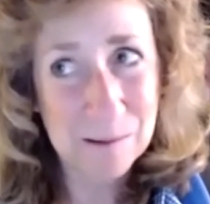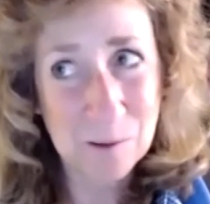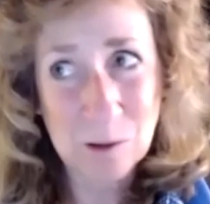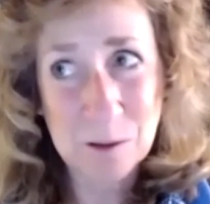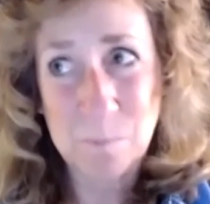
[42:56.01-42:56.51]

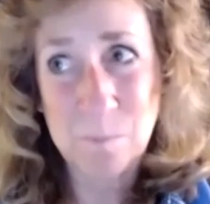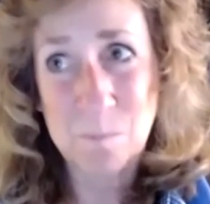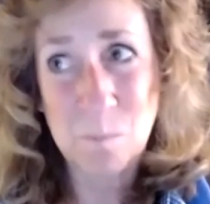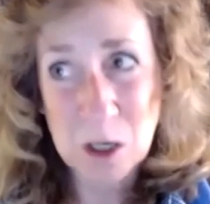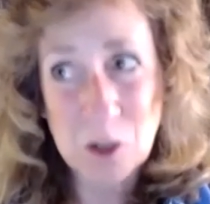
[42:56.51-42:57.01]
looked
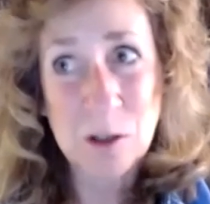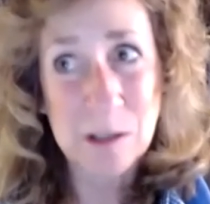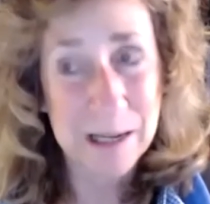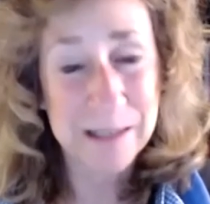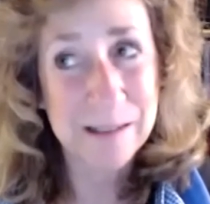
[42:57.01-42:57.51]
much
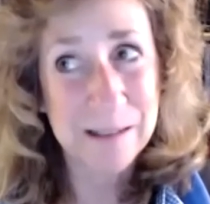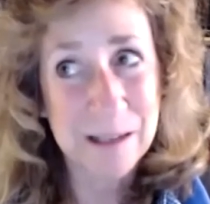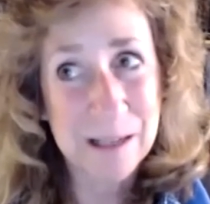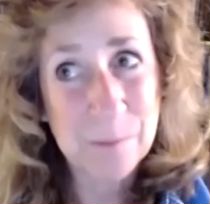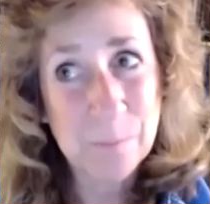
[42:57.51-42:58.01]
like
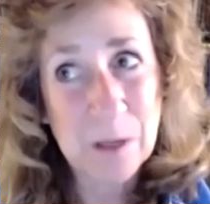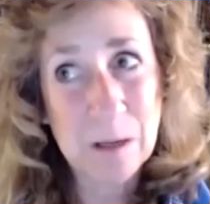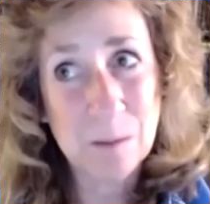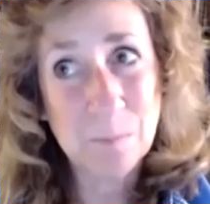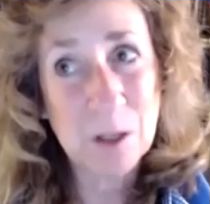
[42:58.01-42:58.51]

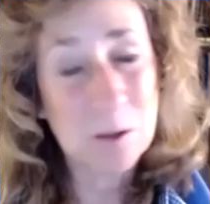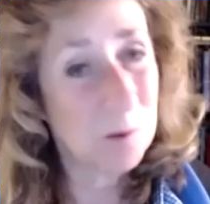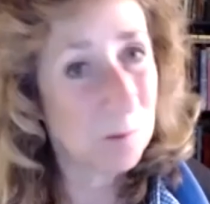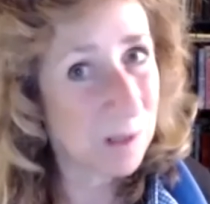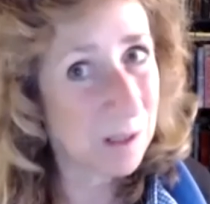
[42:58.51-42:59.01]
um, a
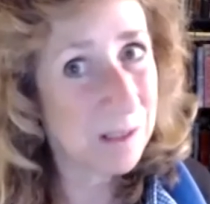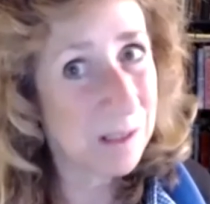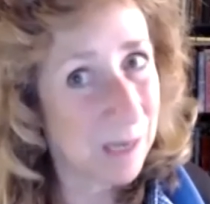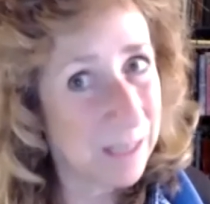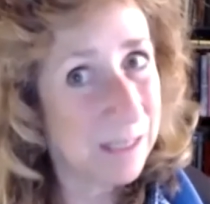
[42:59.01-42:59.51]
gorilla's
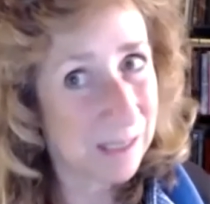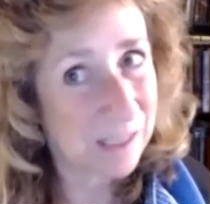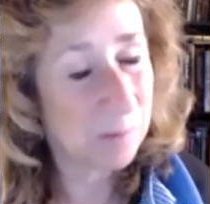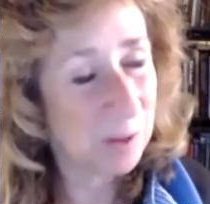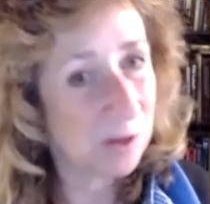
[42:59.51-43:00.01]
night
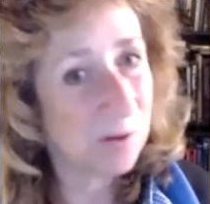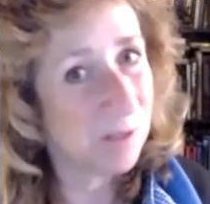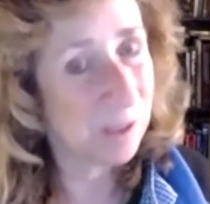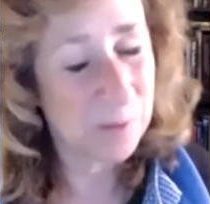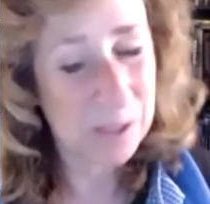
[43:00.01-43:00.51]
nest, but
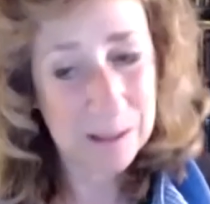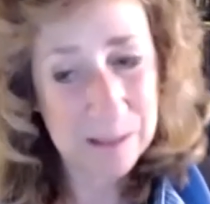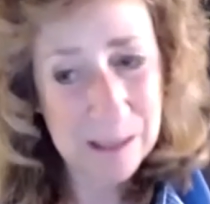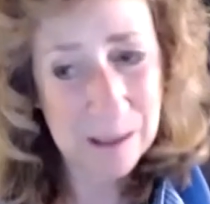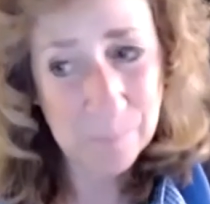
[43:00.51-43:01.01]
turned upside
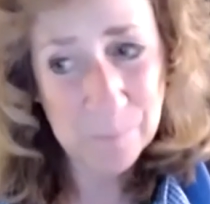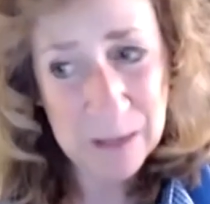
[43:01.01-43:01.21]
down.